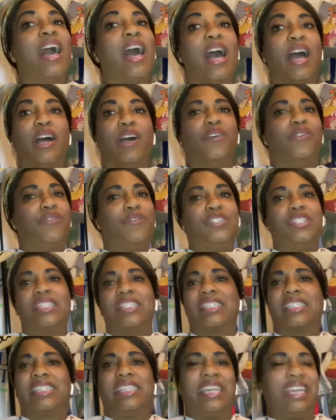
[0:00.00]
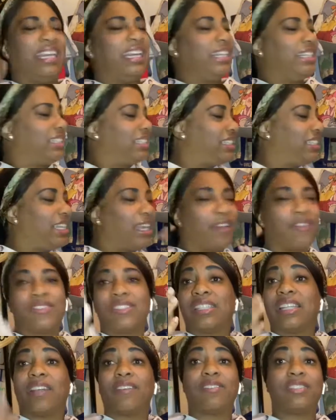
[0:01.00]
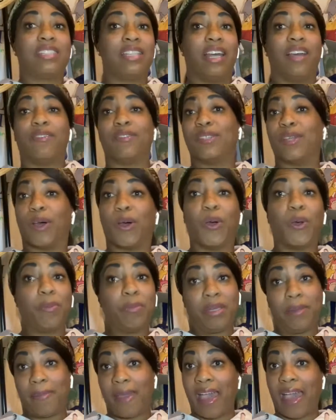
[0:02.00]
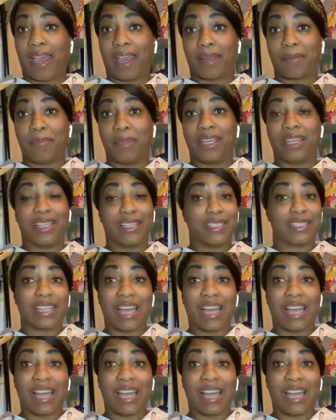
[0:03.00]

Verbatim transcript: of just getting stuff, stuff, stuff to hold me back because